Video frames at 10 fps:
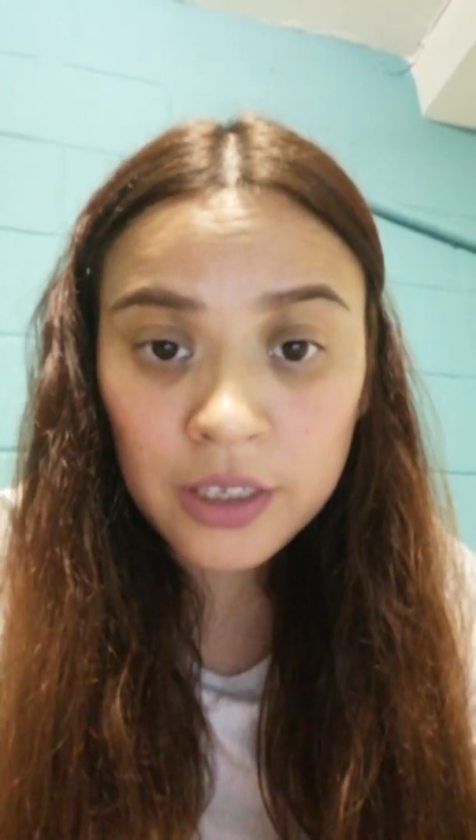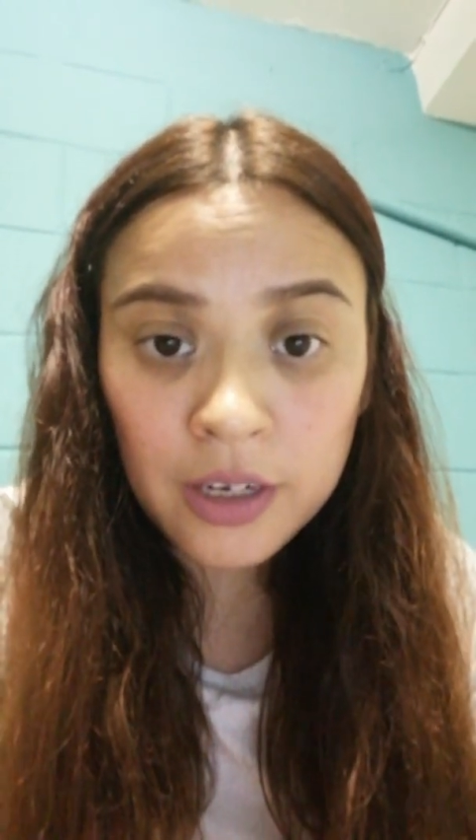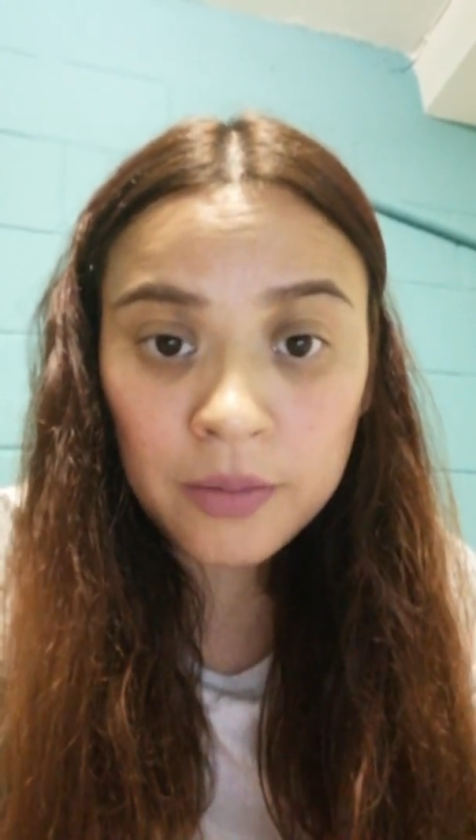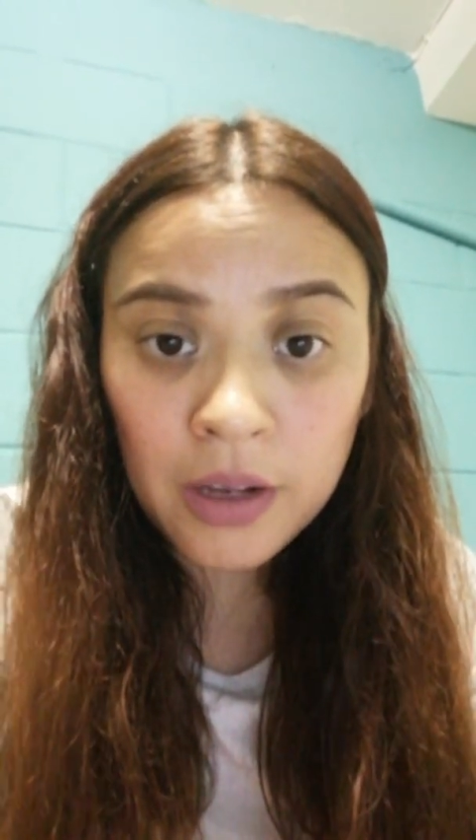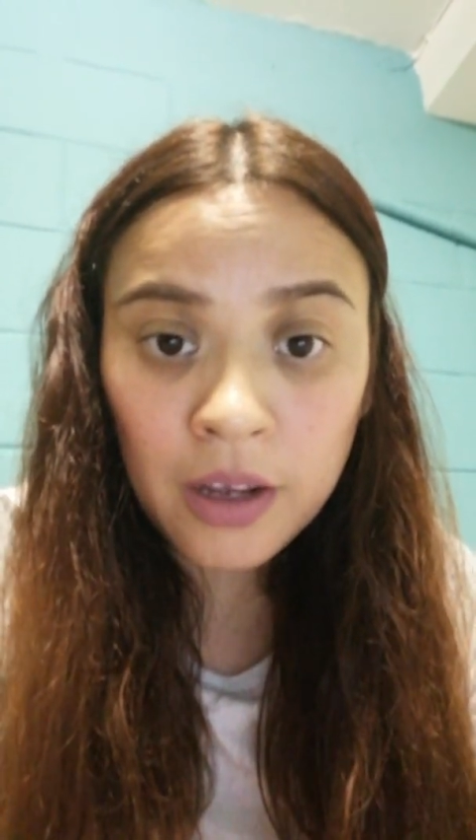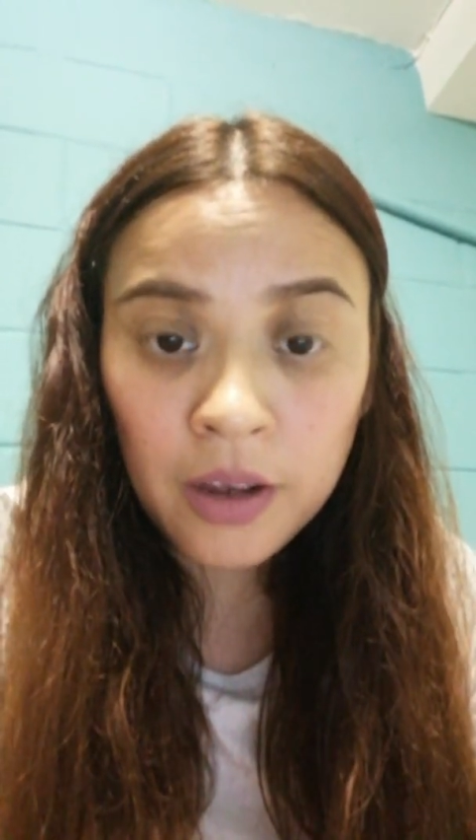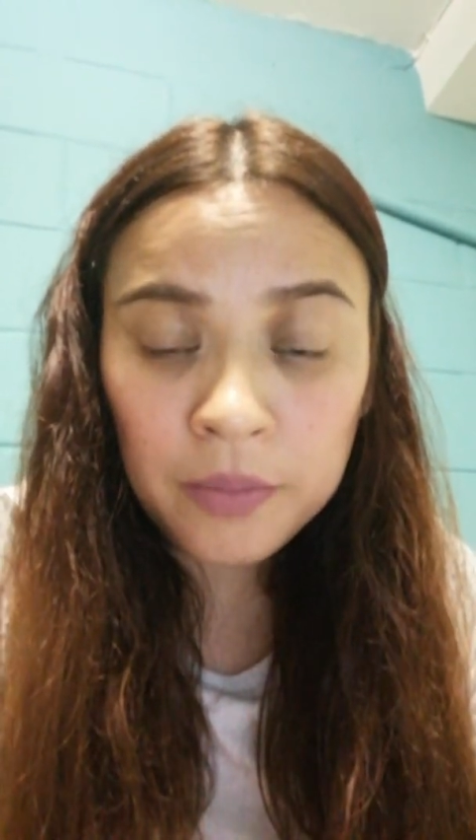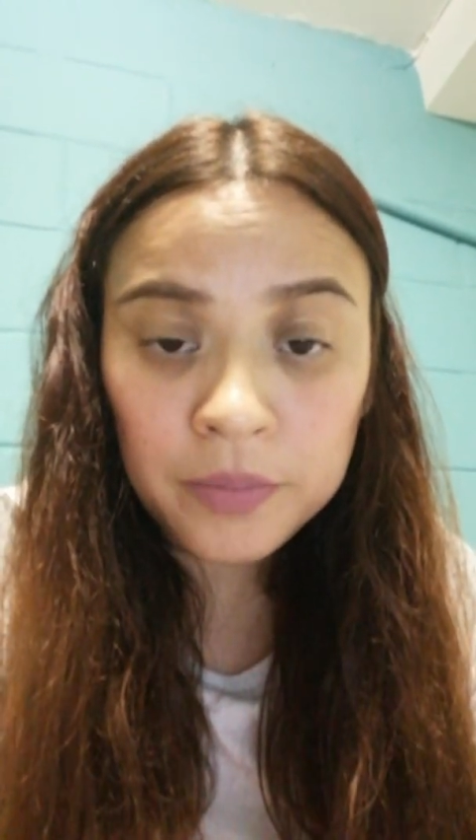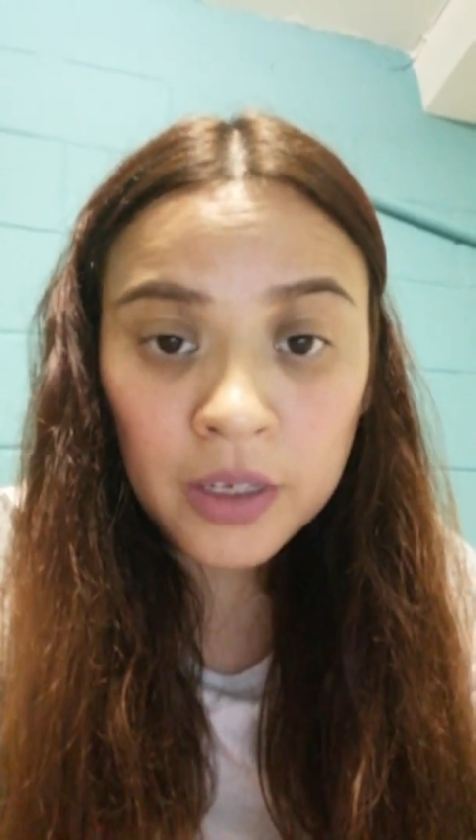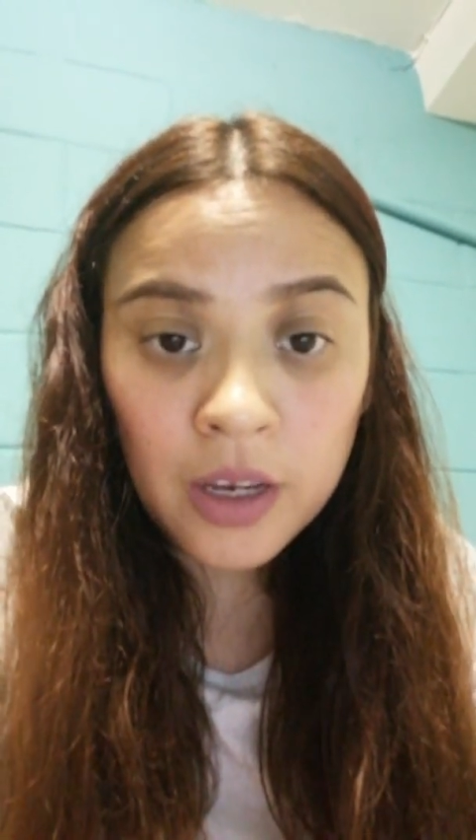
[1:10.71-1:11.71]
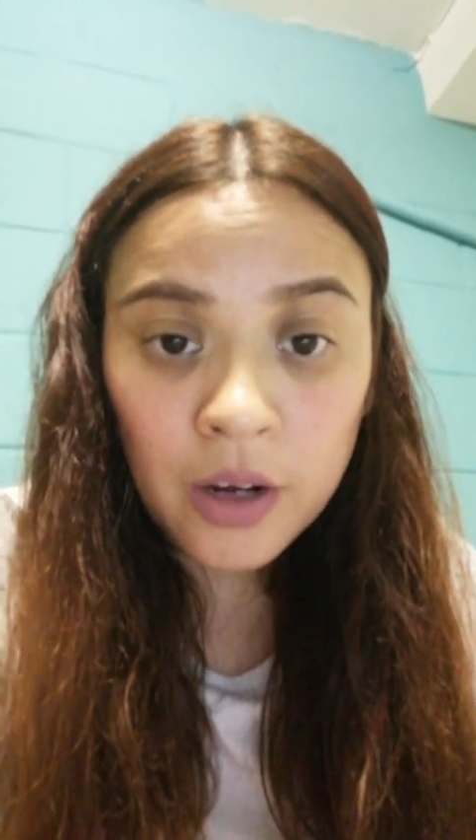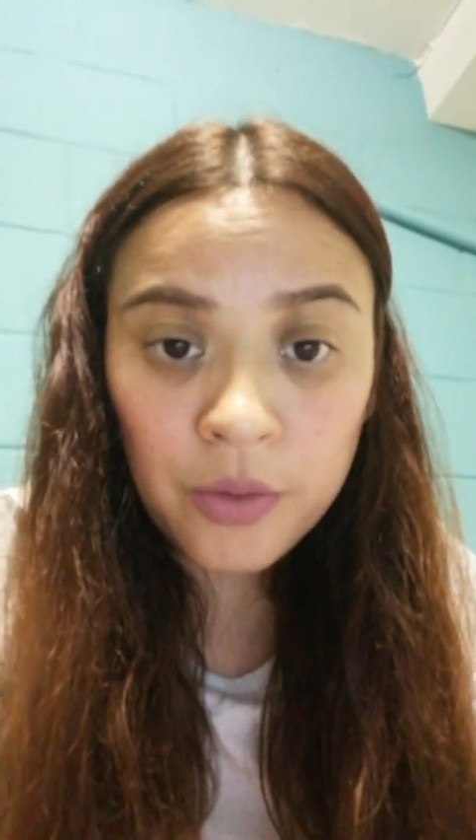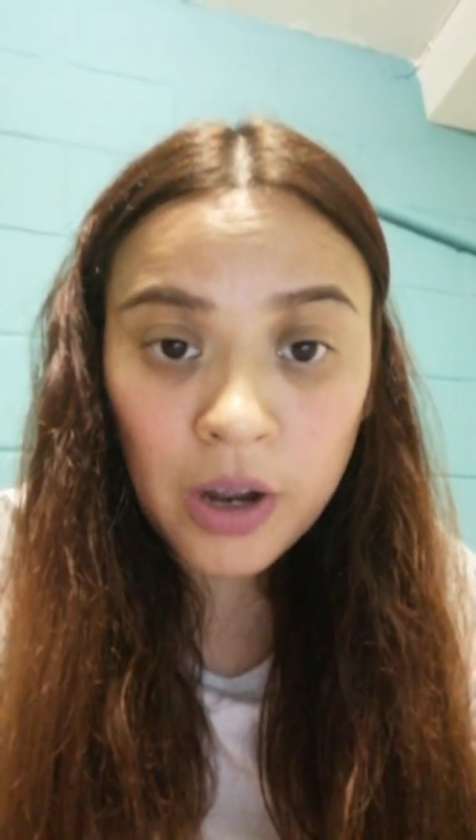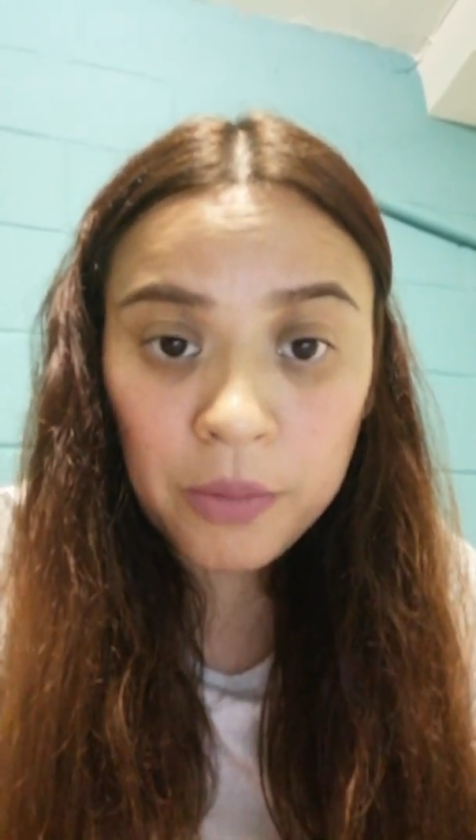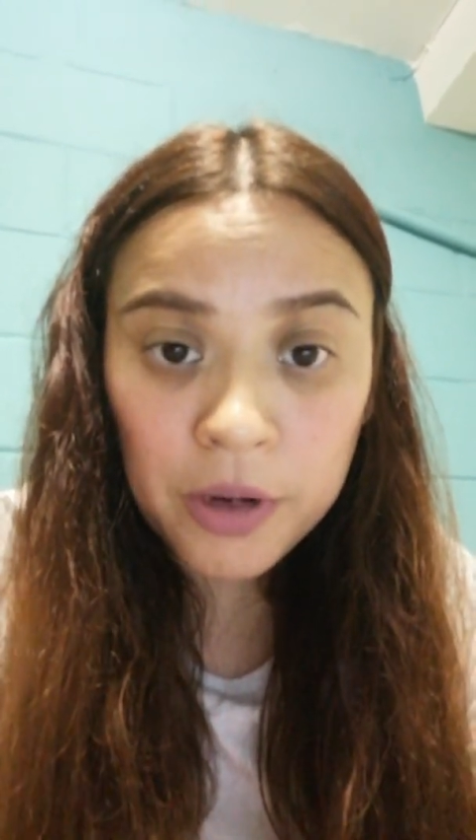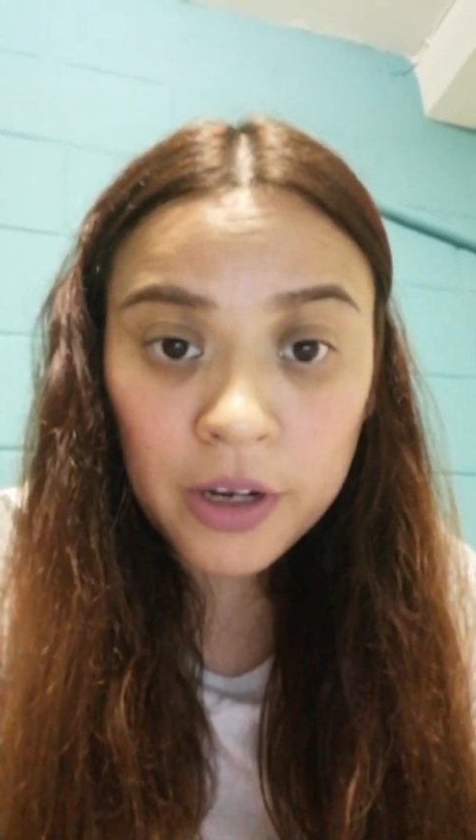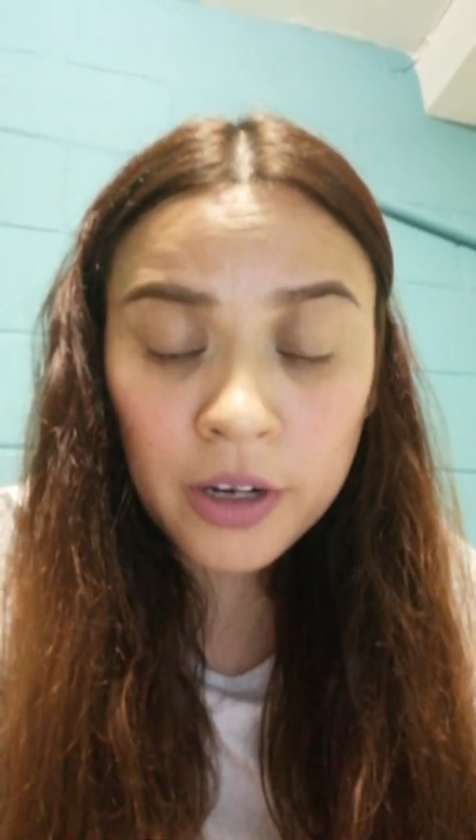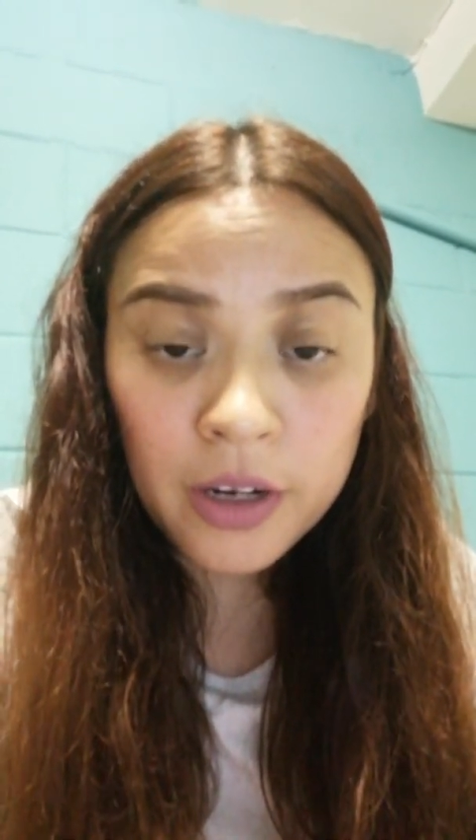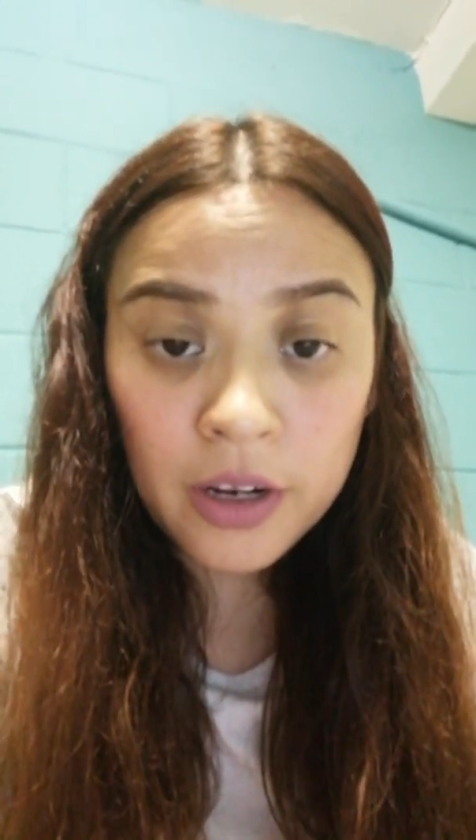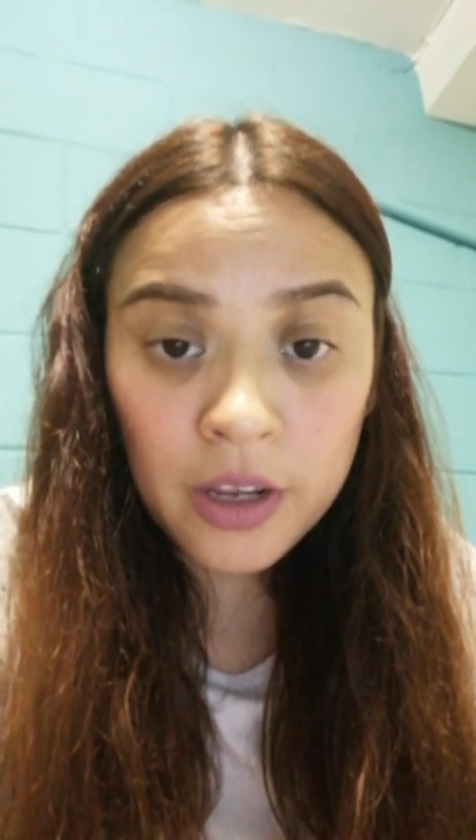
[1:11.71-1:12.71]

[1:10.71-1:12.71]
them grammar